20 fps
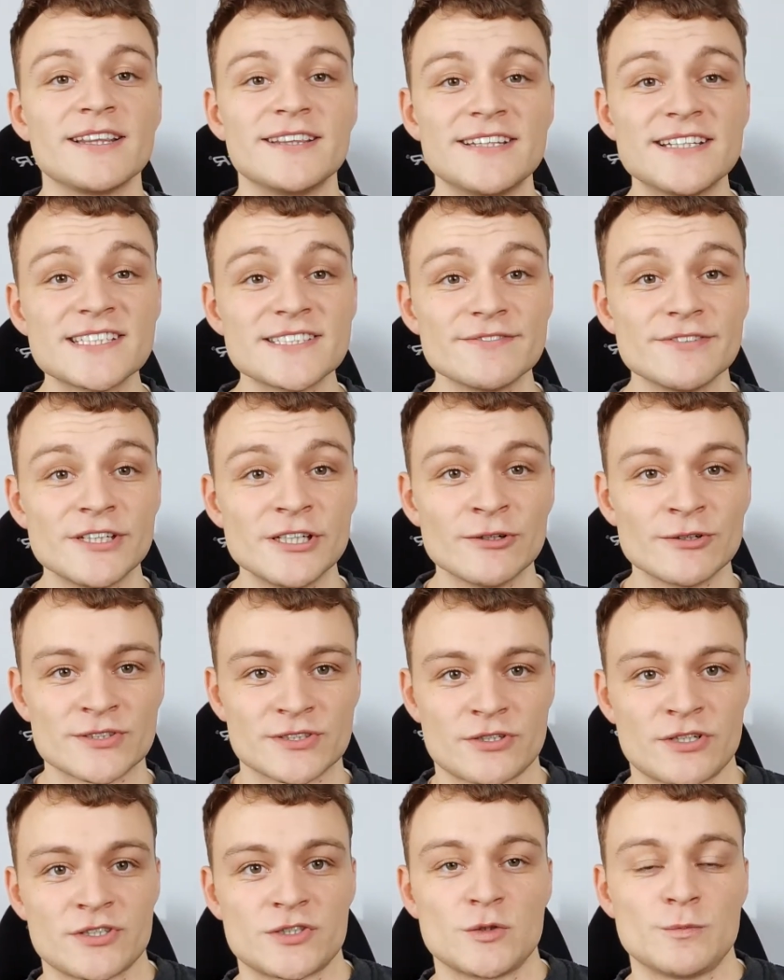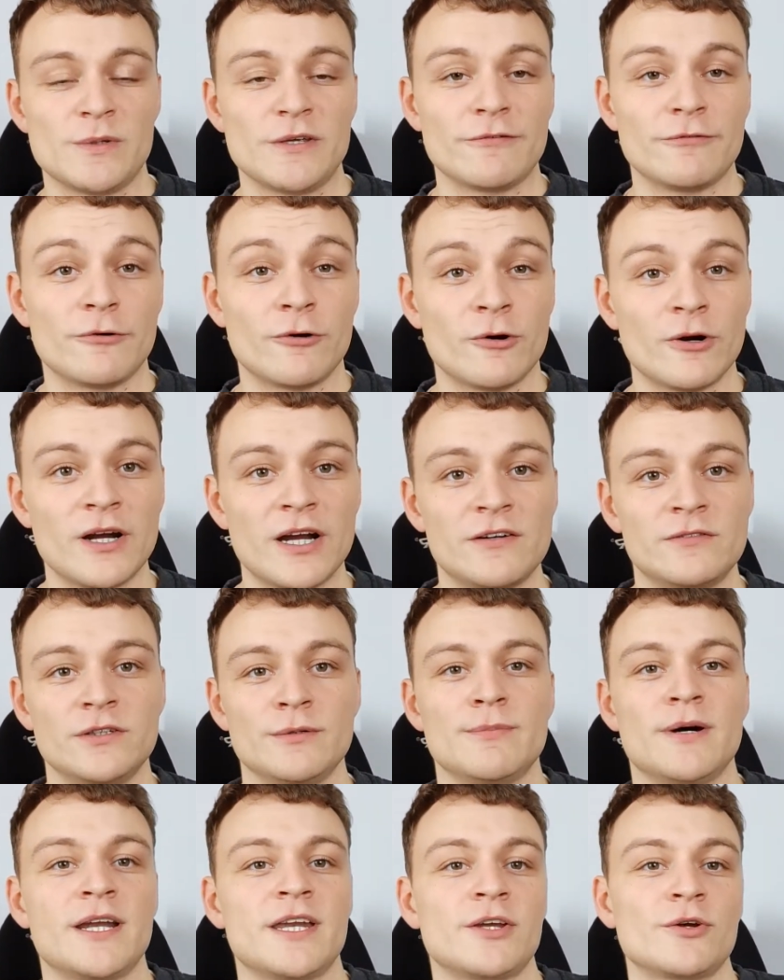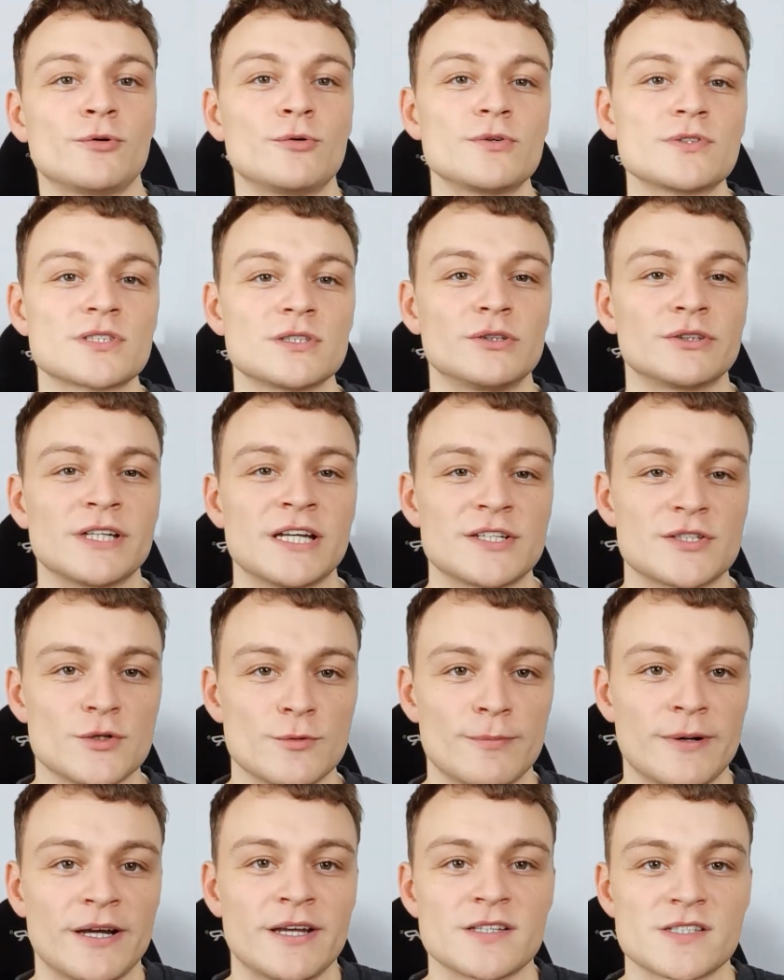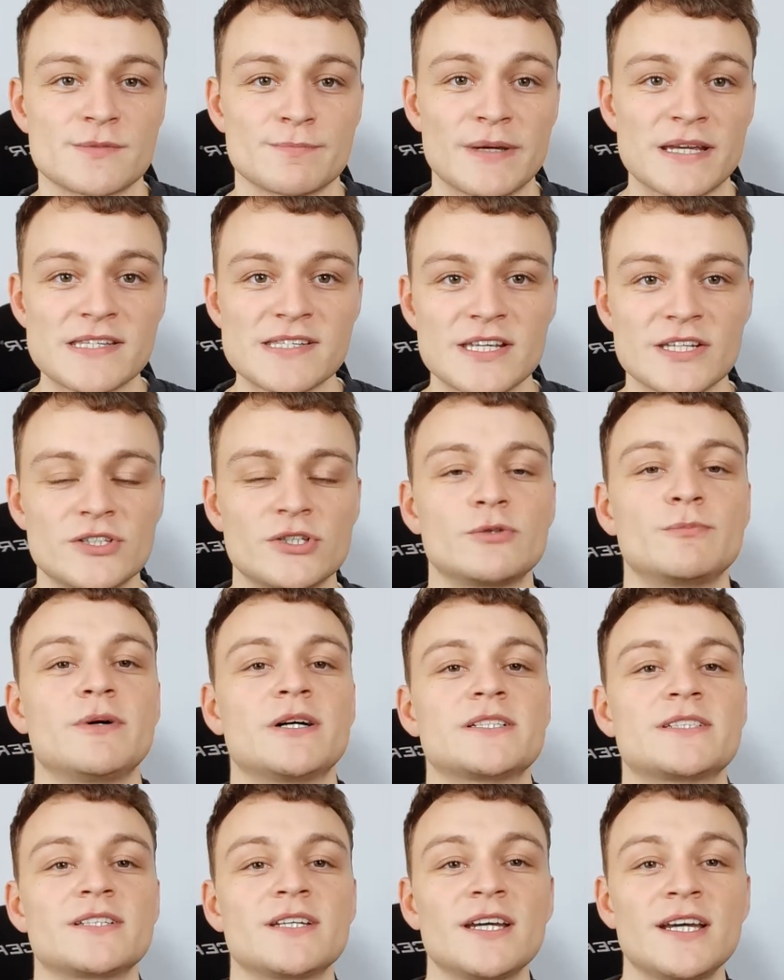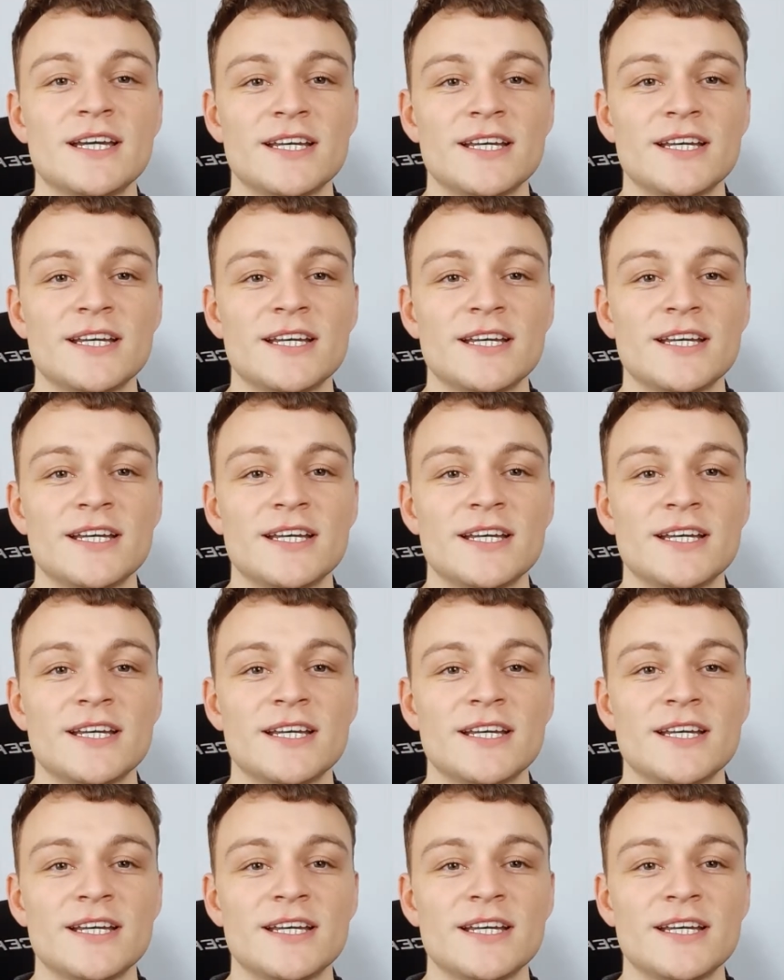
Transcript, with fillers: This video is going to be for everybody who's looking to buy a space heater but